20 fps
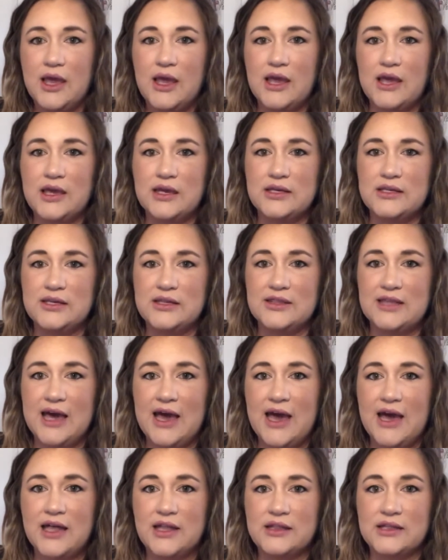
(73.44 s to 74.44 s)
And
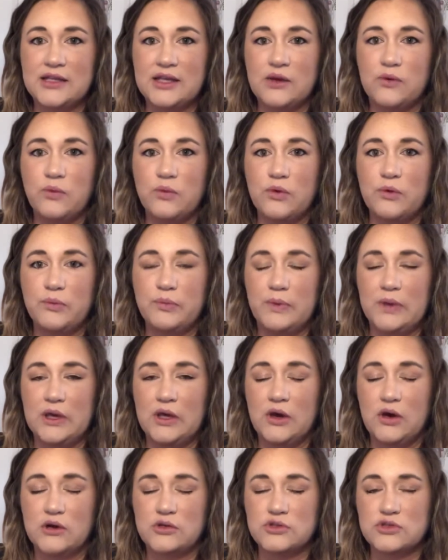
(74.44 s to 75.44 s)
that link will
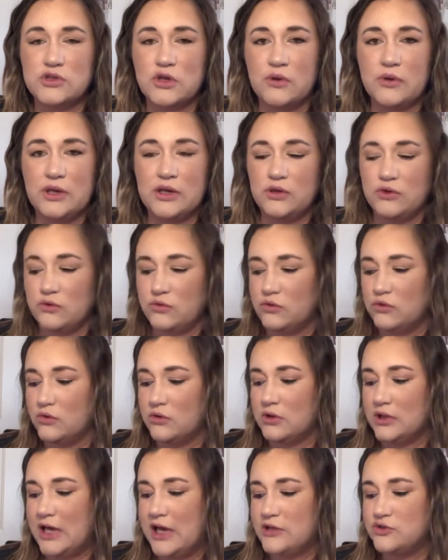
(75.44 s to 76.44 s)
be also in
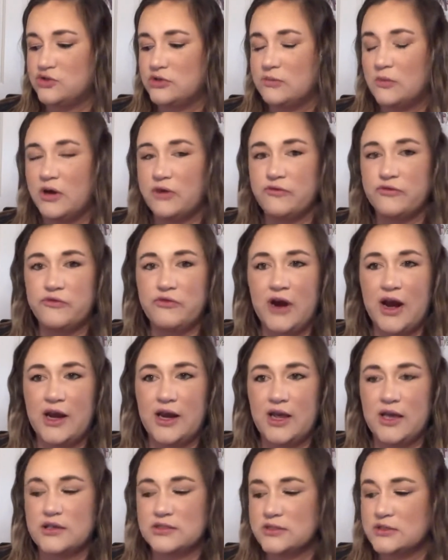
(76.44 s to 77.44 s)
Google Classroom on
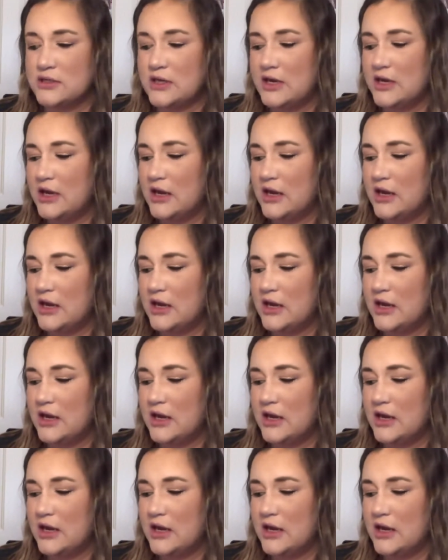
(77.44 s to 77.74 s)
Fridays.